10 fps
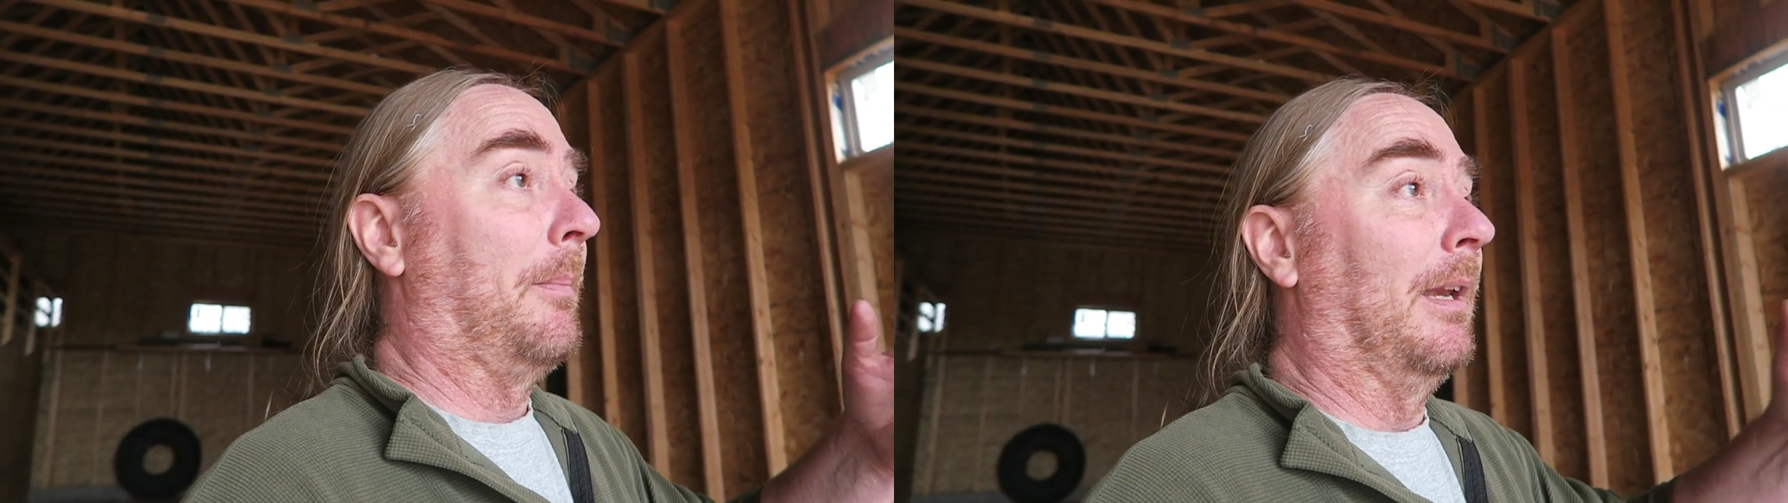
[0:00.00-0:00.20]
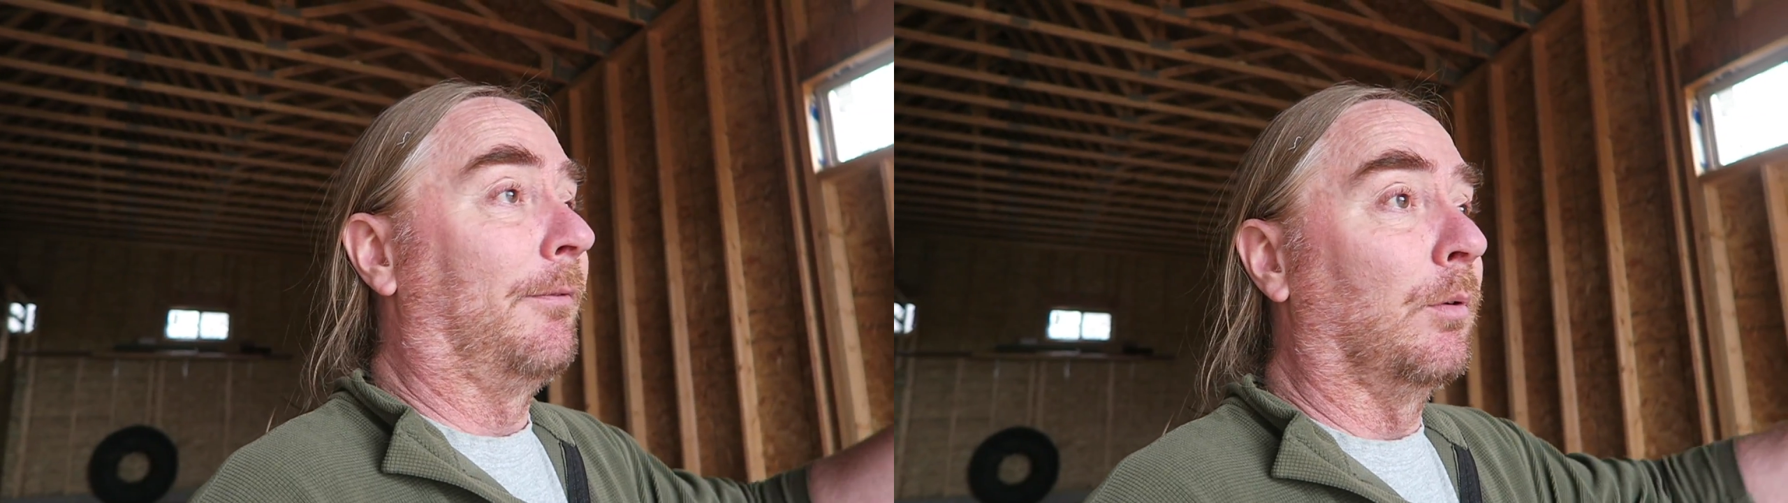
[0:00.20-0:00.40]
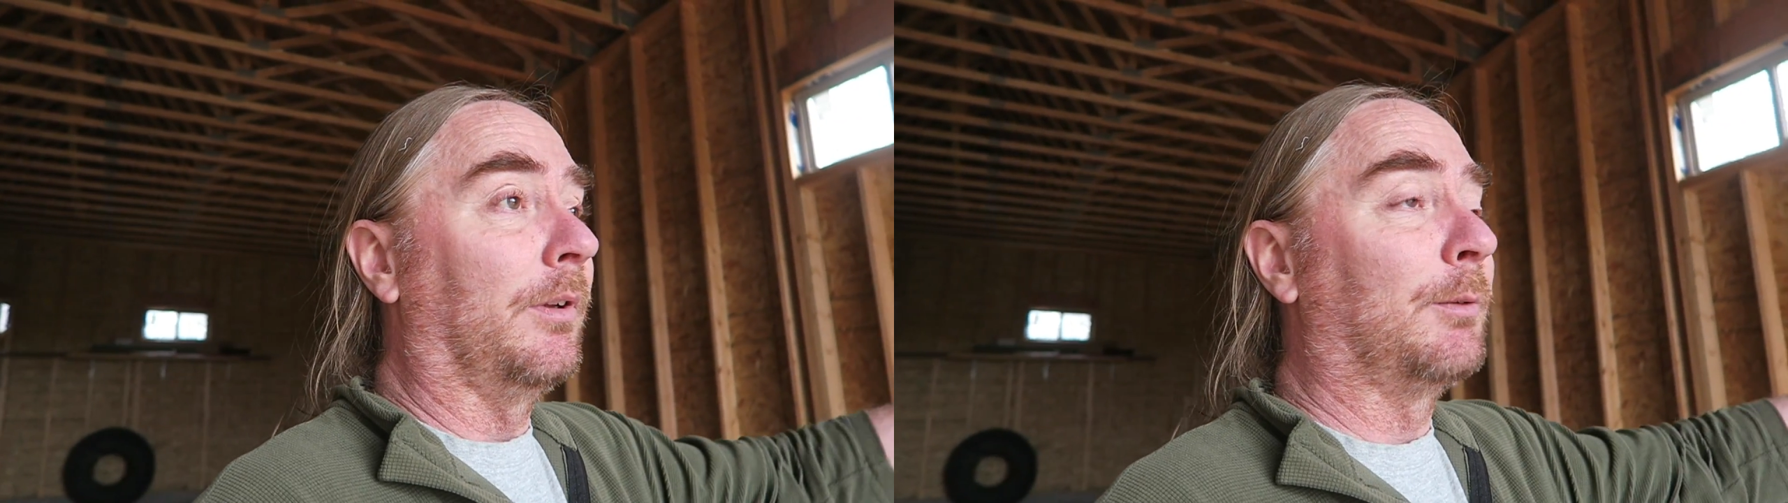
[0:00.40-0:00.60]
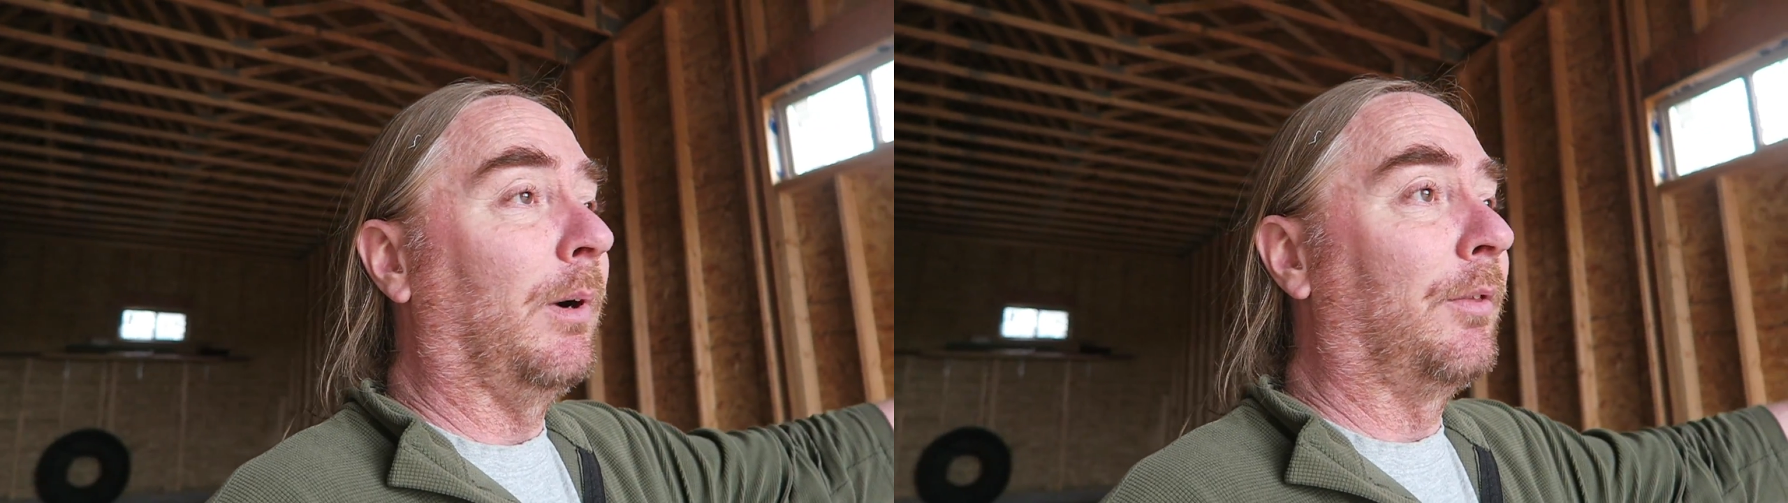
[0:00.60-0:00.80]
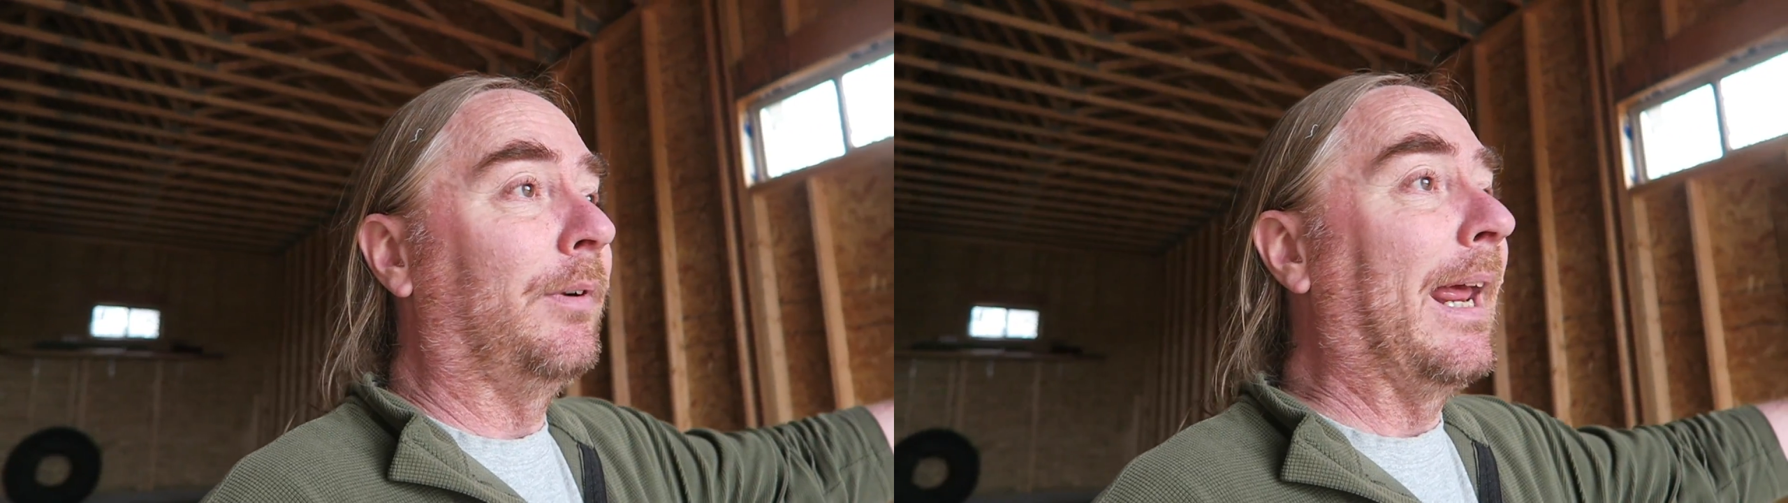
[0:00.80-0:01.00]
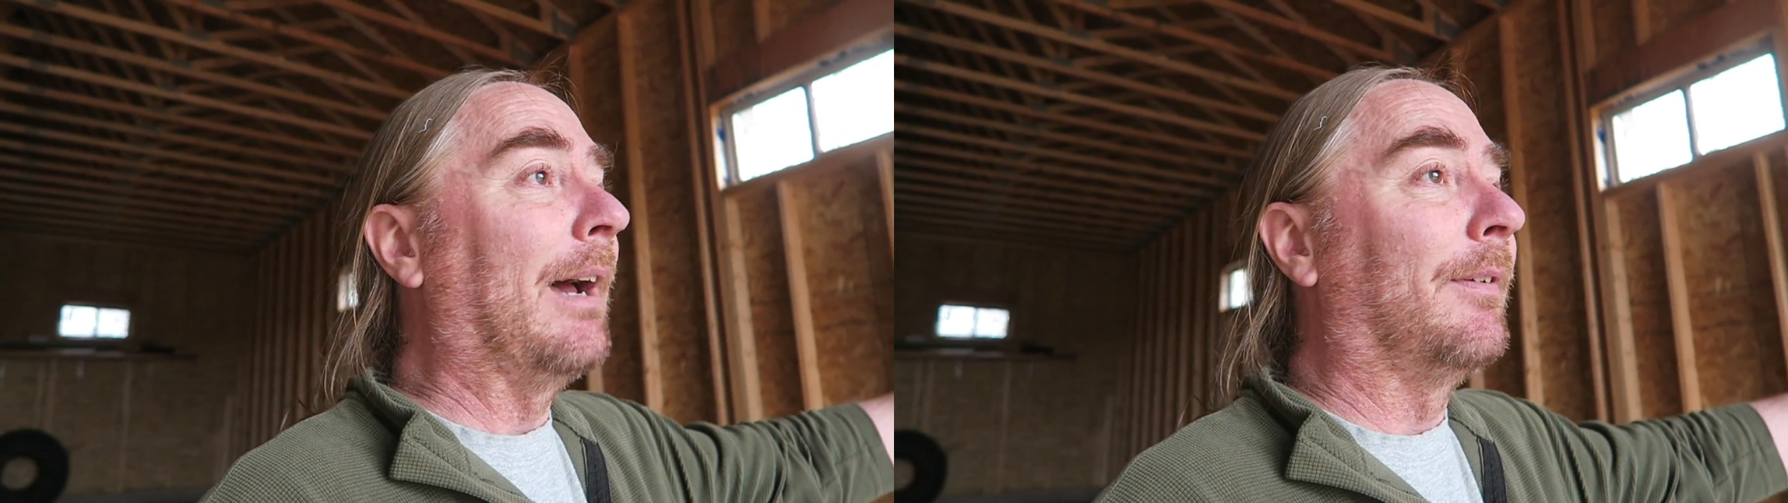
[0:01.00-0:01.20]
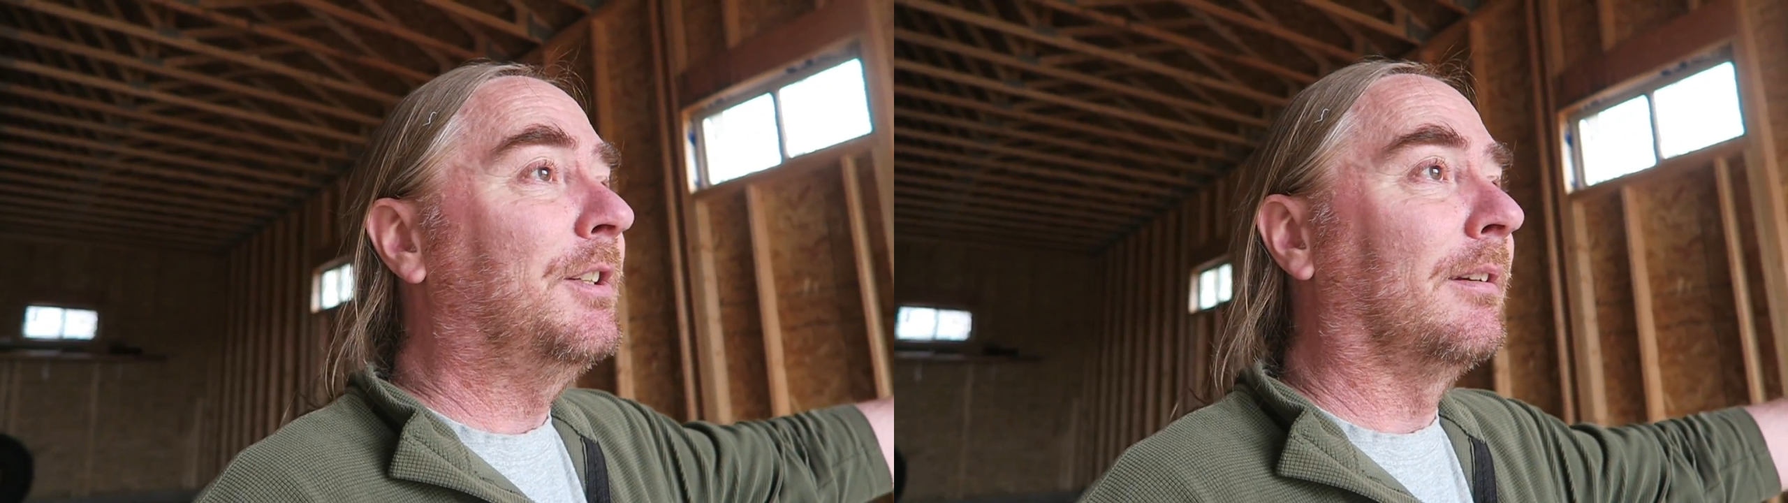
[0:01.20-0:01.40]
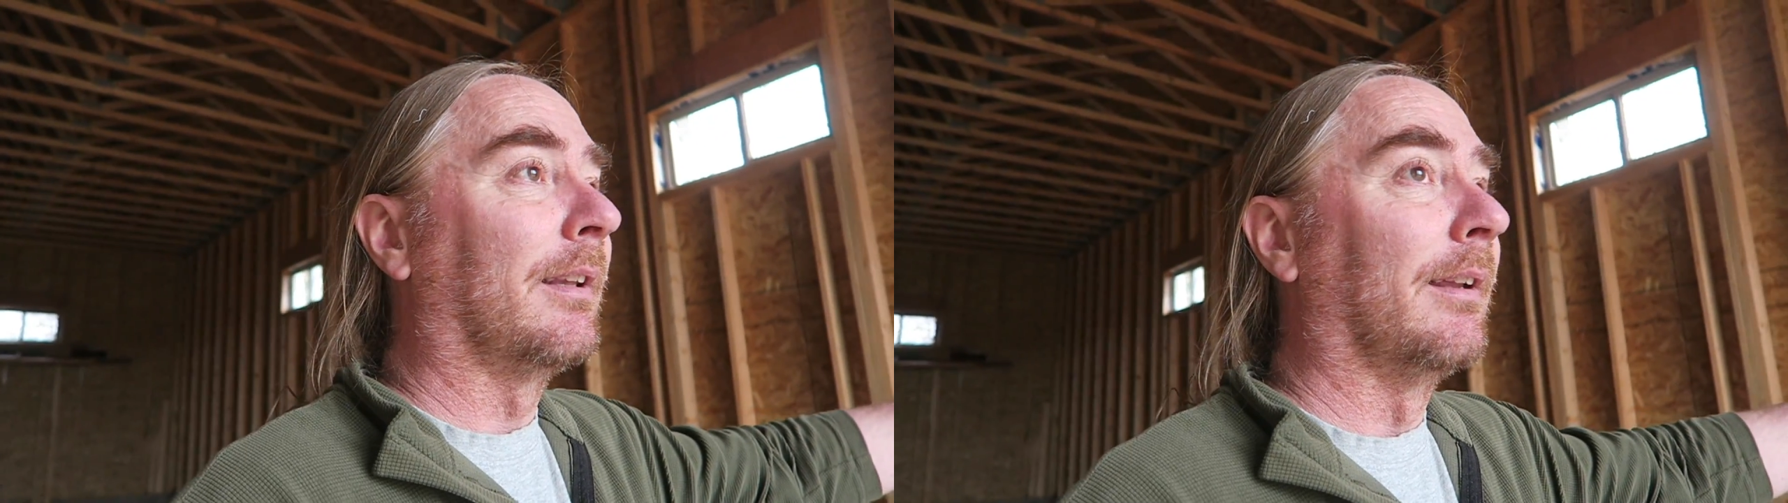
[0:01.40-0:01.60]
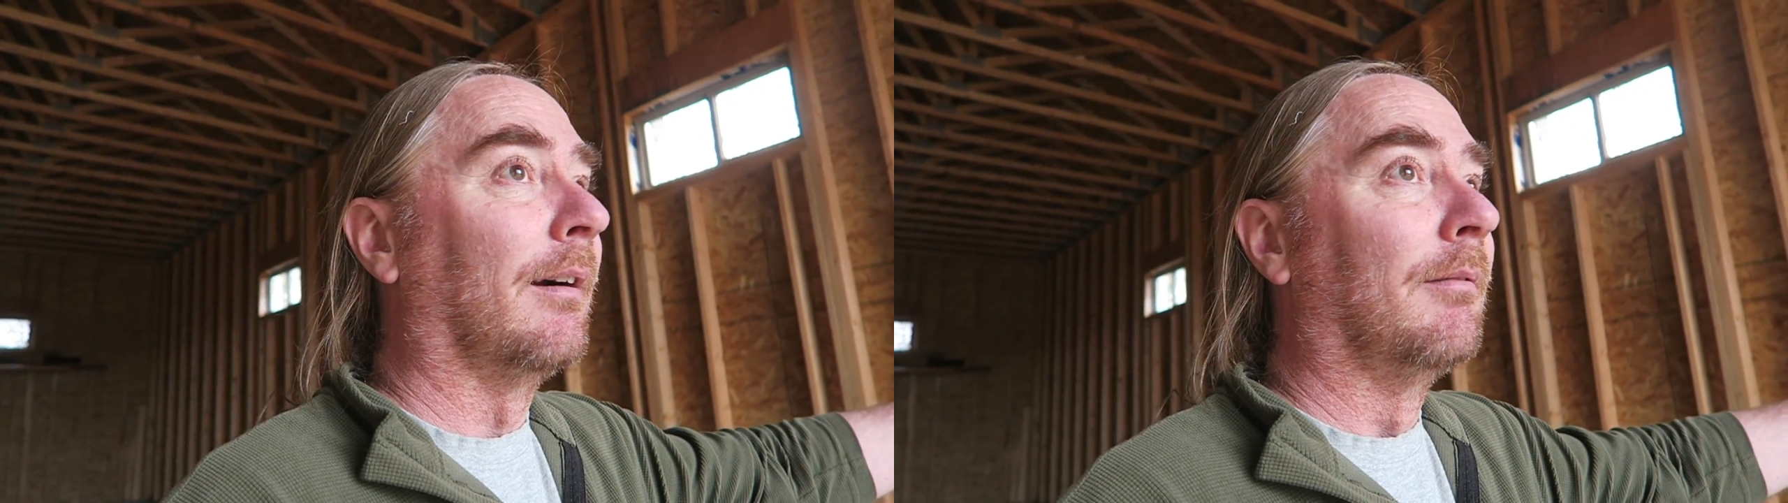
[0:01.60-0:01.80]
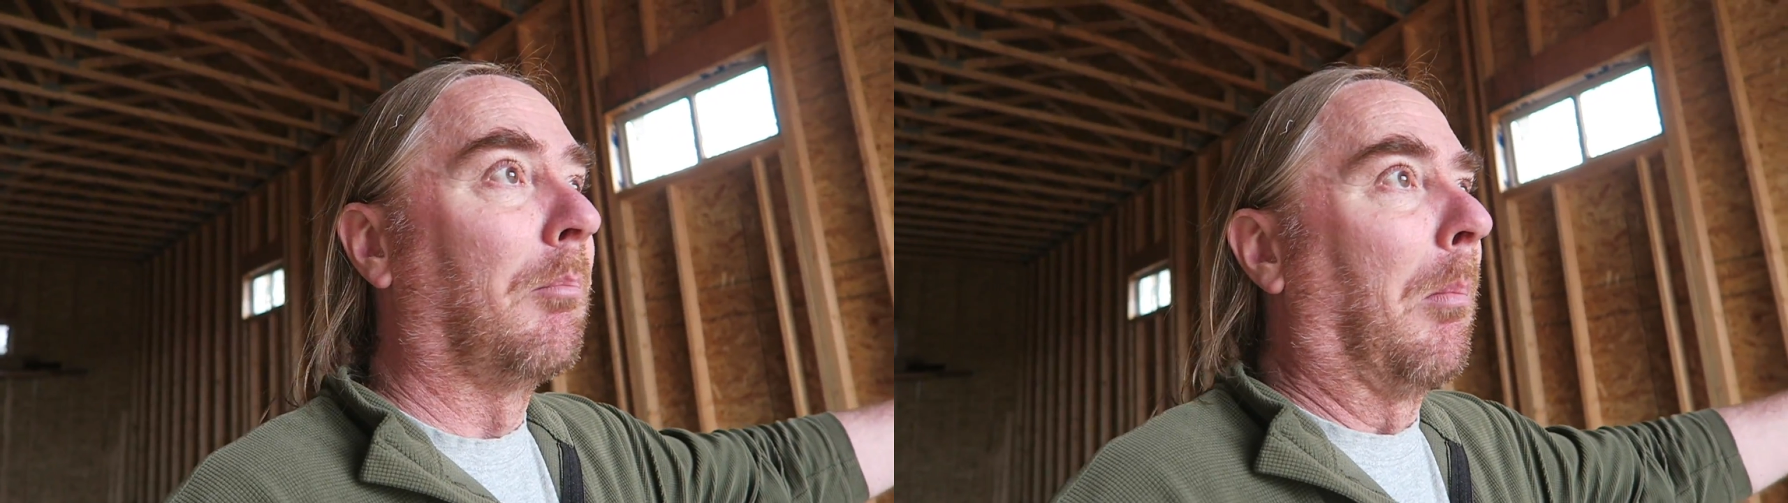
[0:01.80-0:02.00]
mean, if you only spray 3.5 inches in
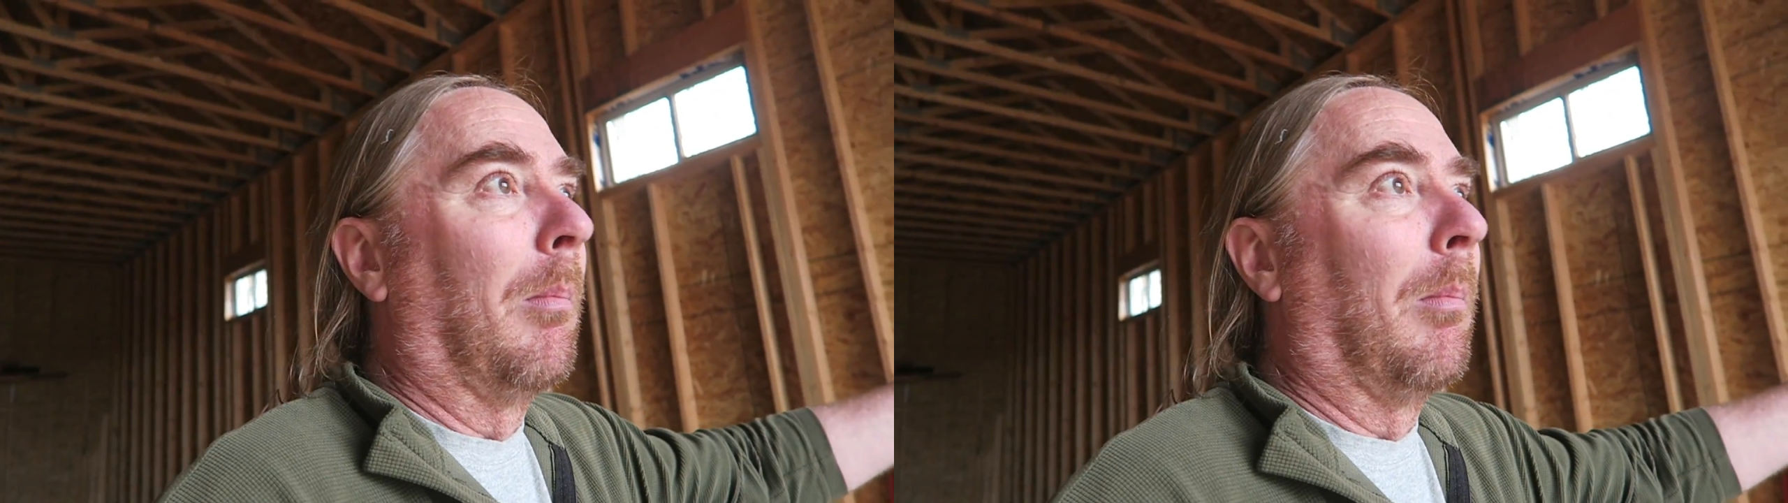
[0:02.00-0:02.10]
there,